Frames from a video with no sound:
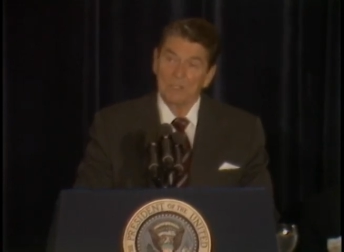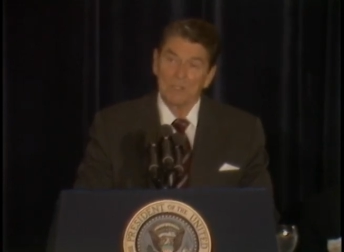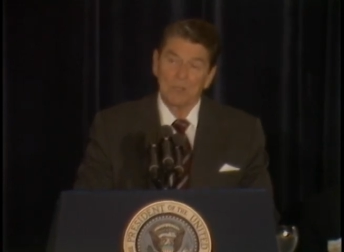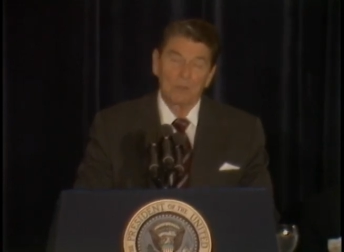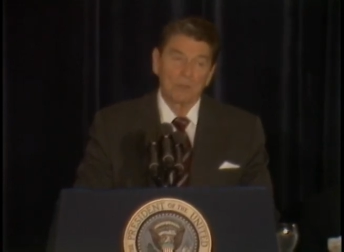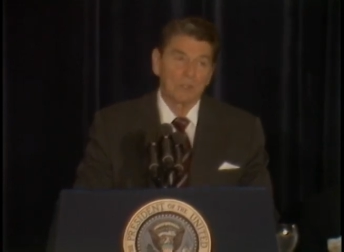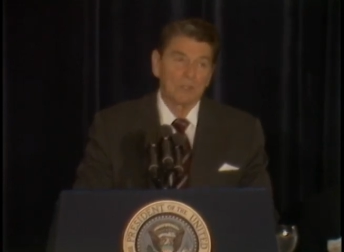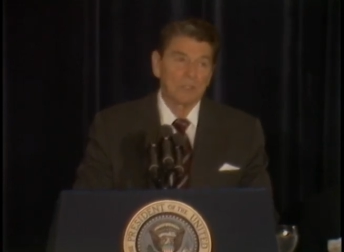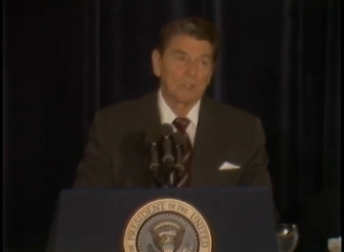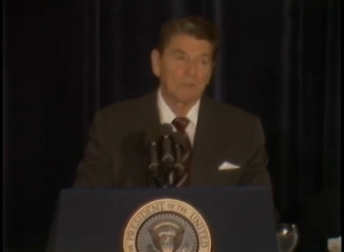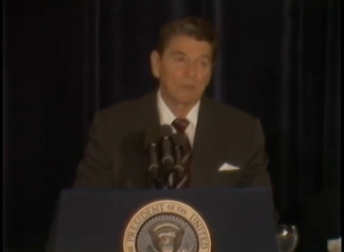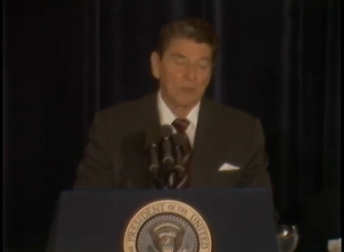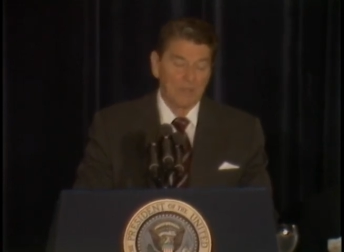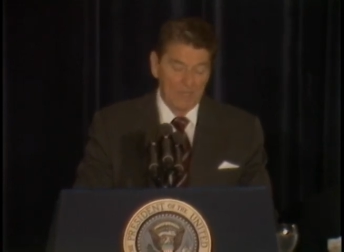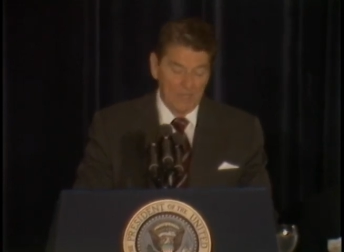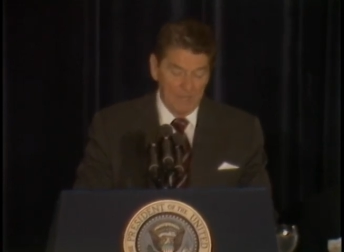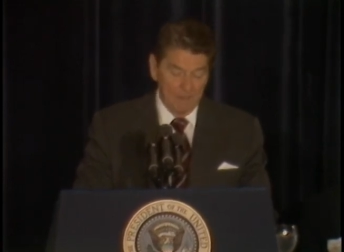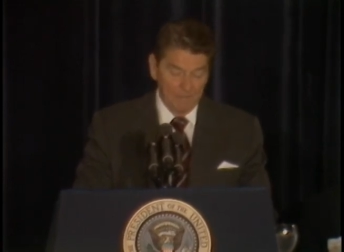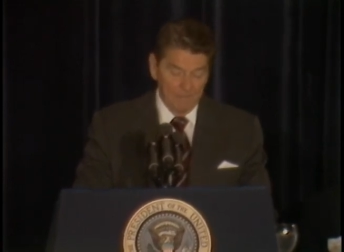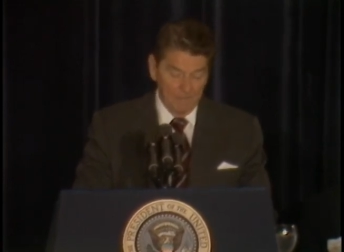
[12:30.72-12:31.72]
slogans for
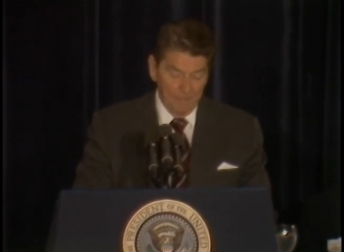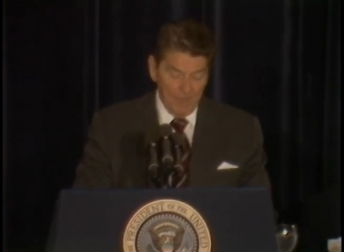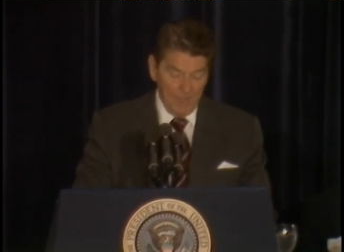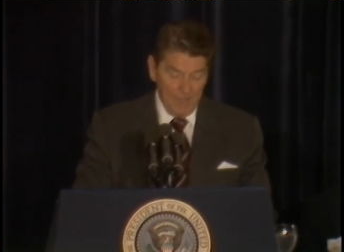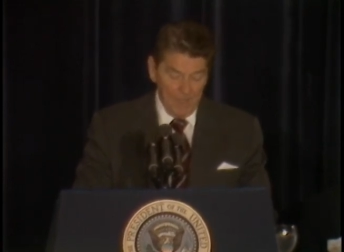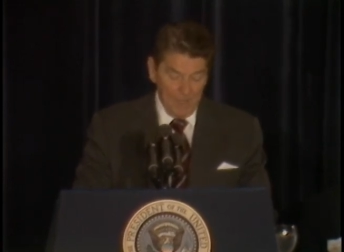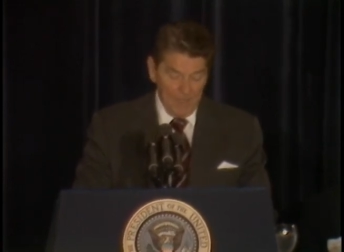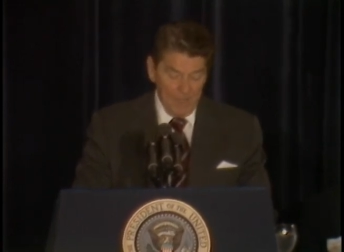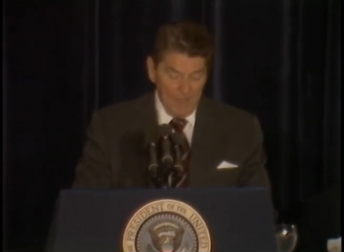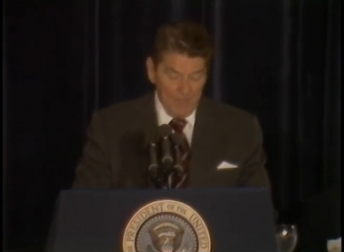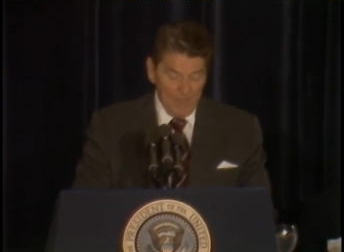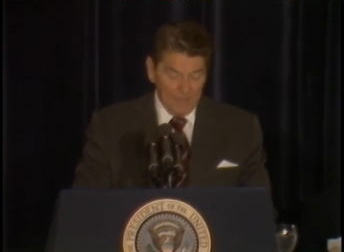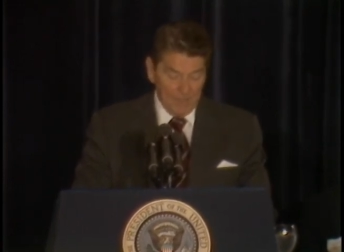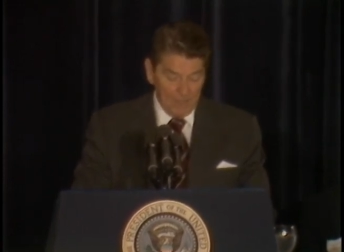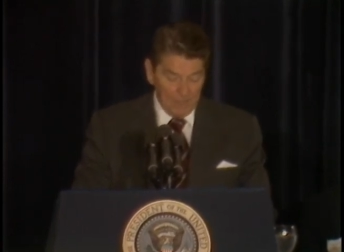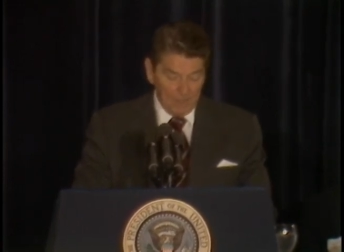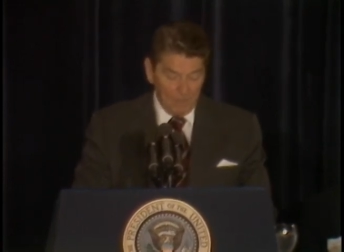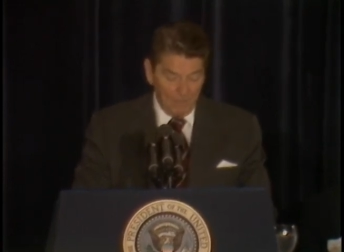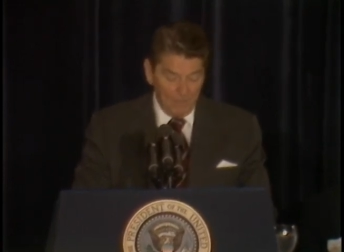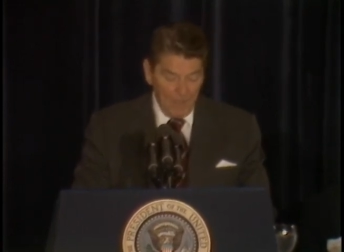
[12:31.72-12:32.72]
him.
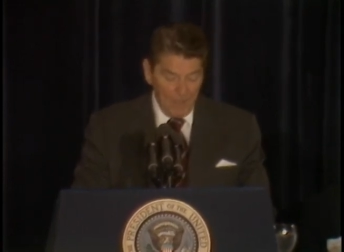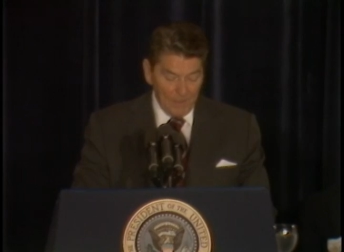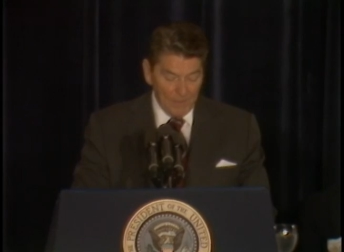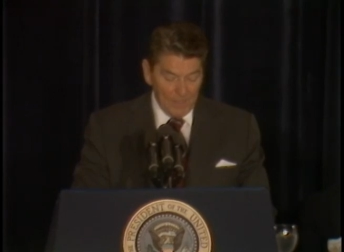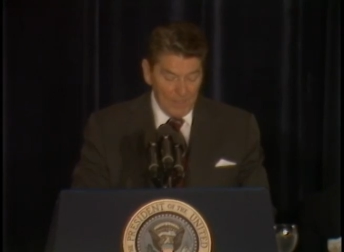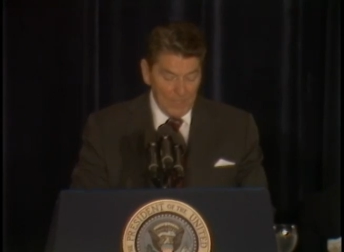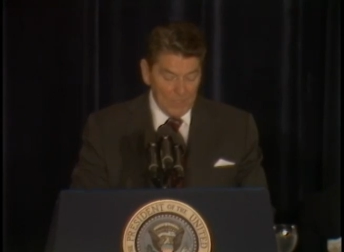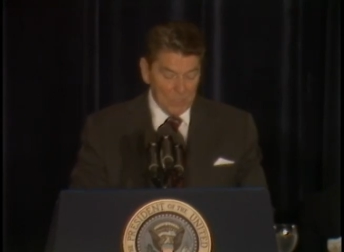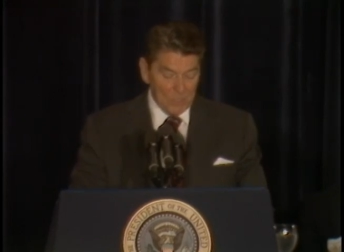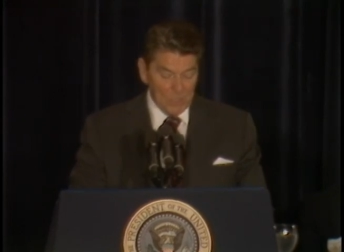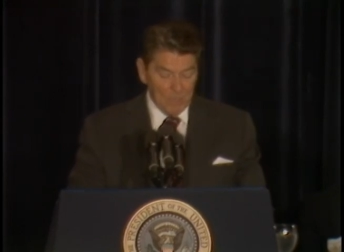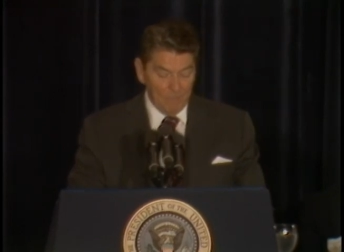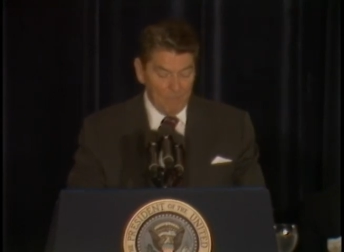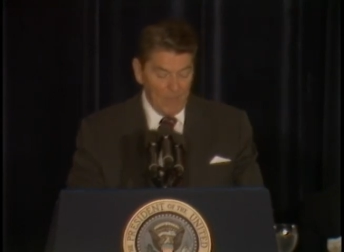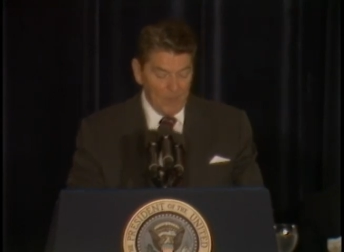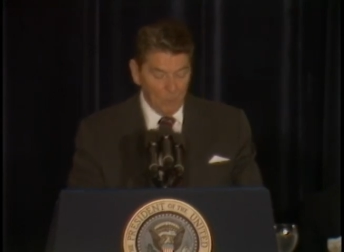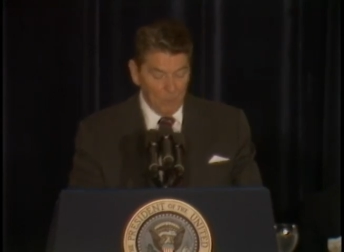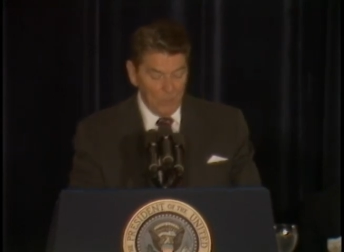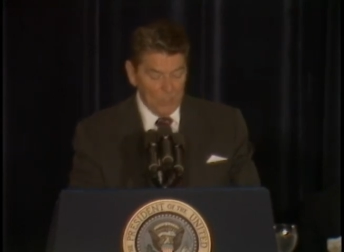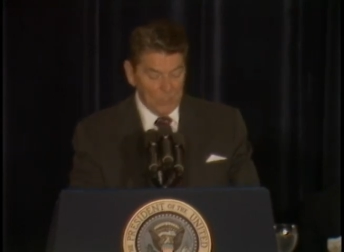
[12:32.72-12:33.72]
They're the foundation
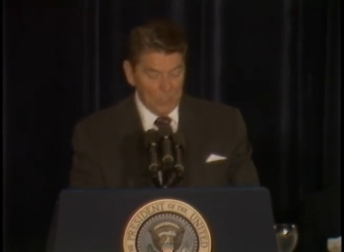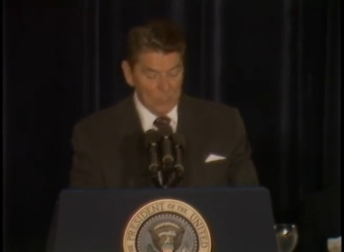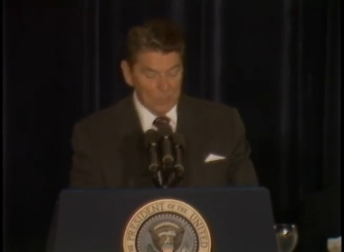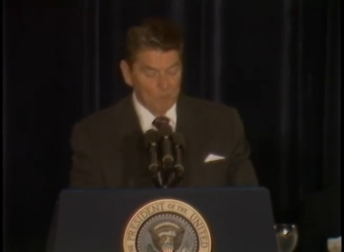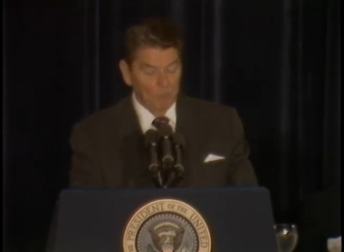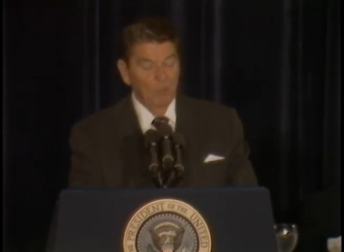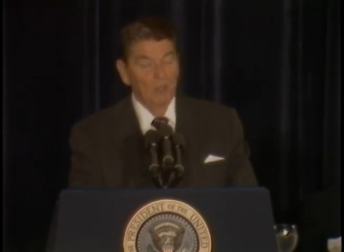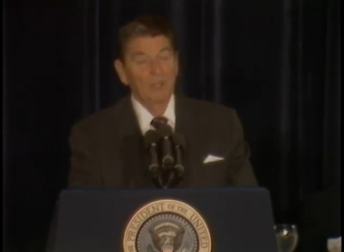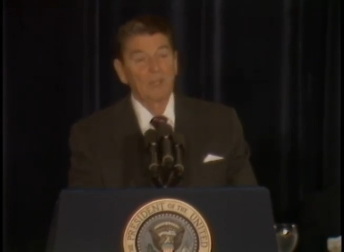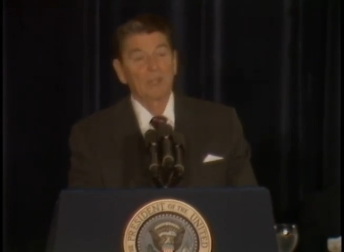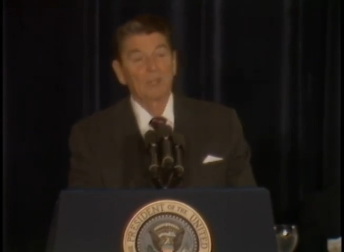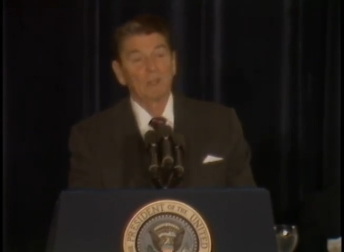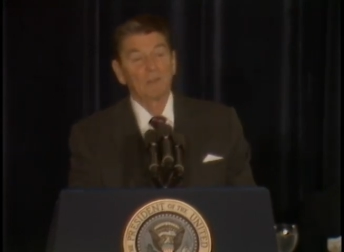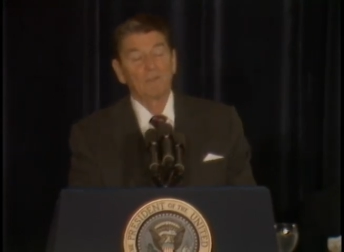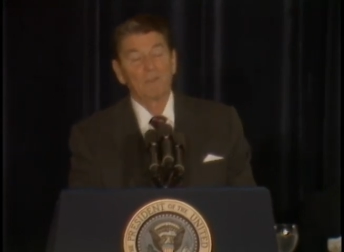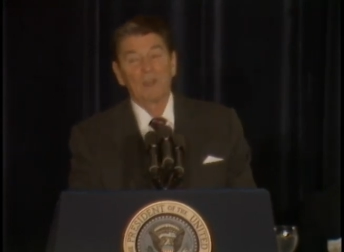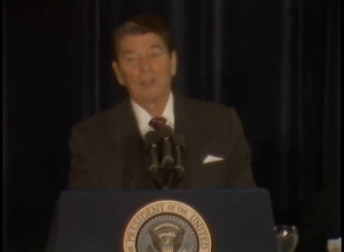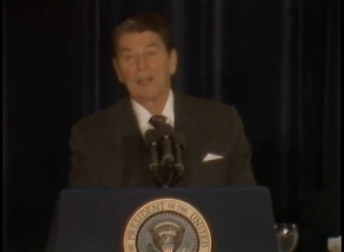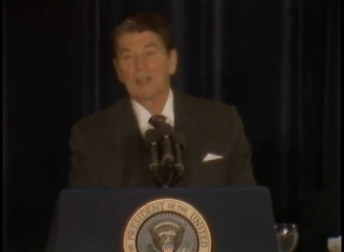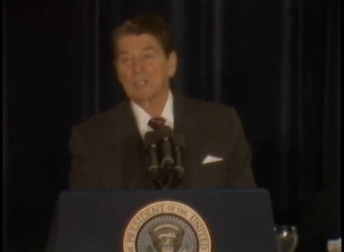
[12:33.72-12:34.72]
upon which his political
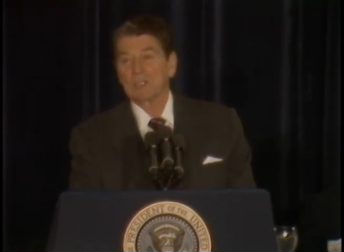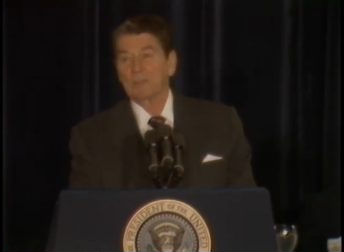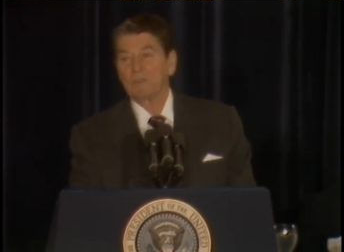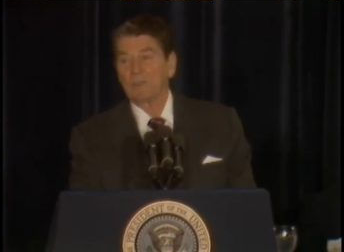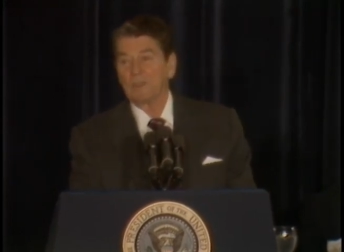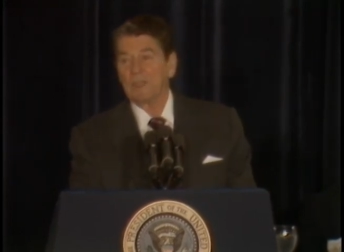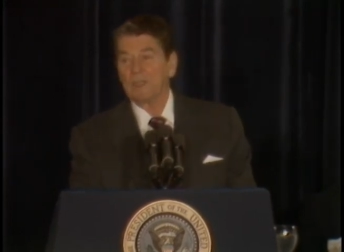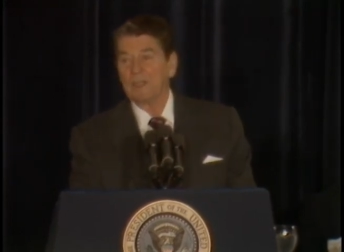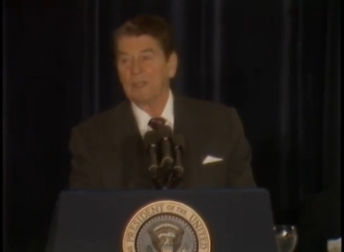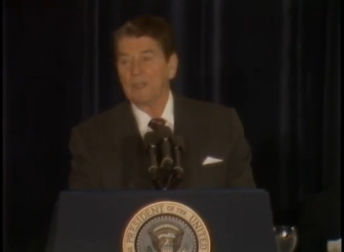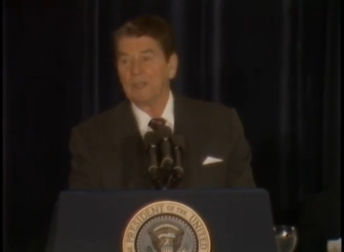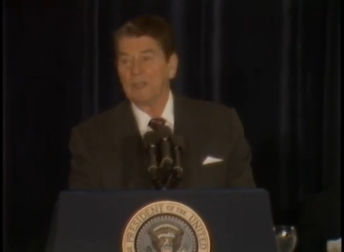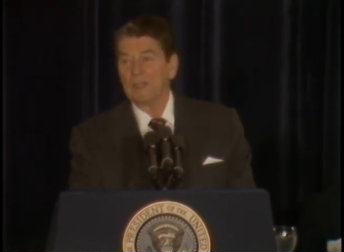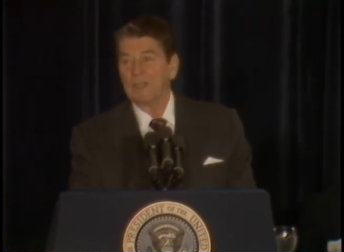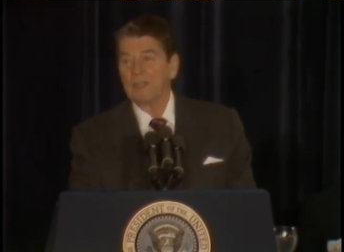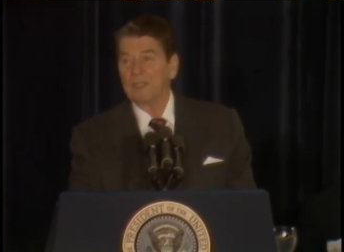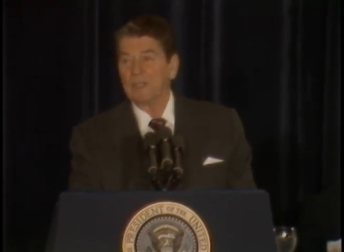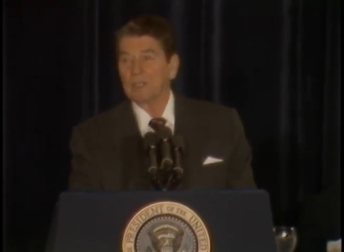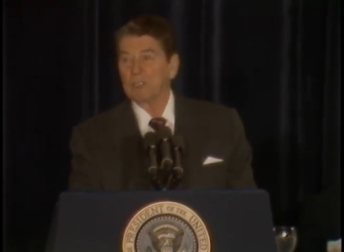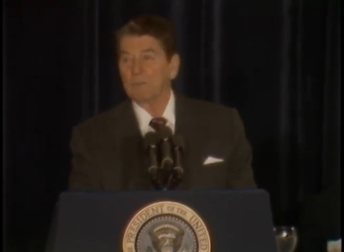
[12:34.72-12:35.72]
philosophy
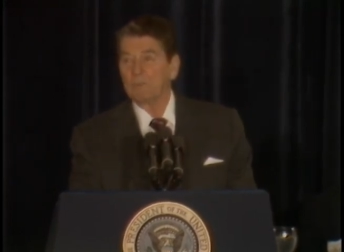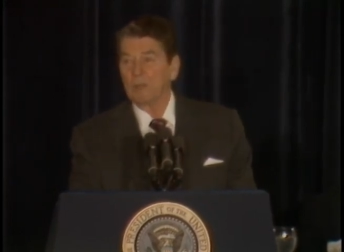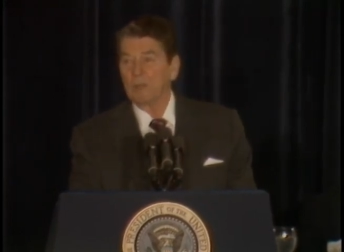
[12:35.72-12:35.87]
is